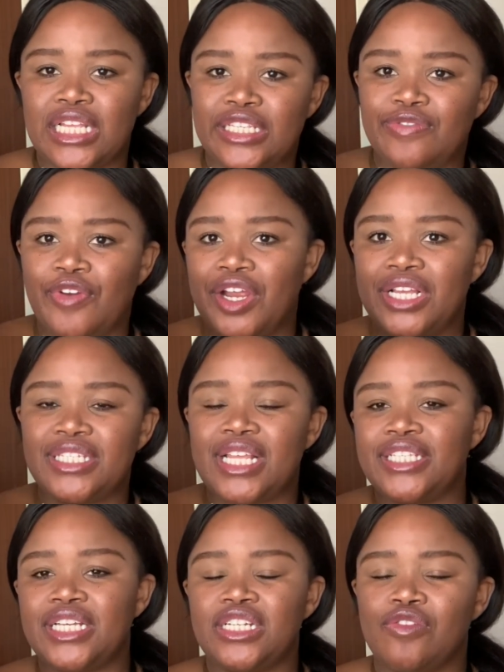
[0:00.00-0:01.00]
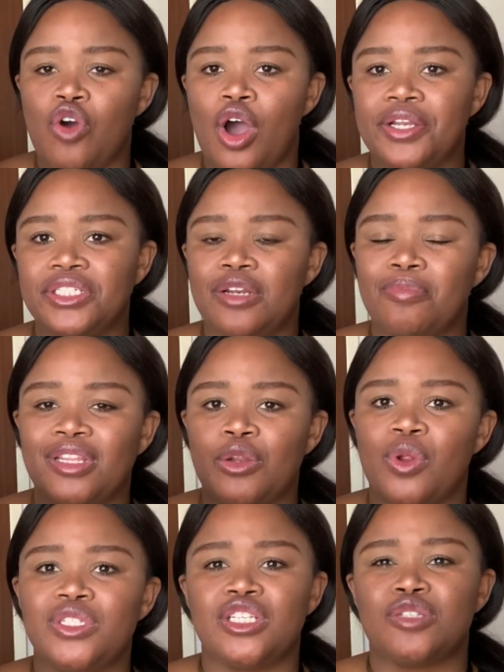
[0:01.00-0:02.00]
It's very sensitive content. But then
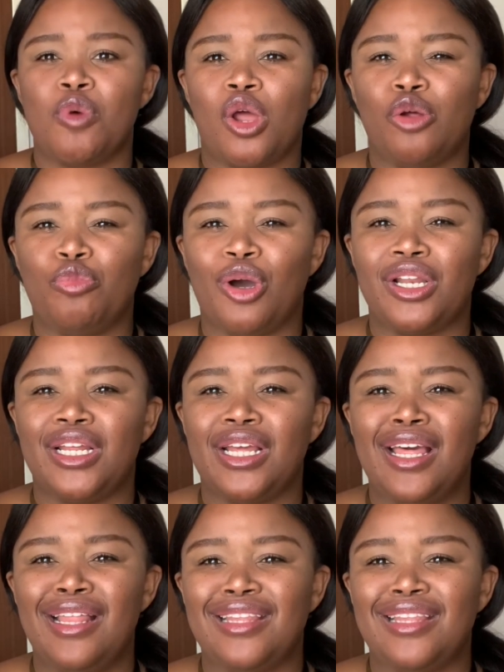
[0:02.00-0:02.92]
when it's a smaller body,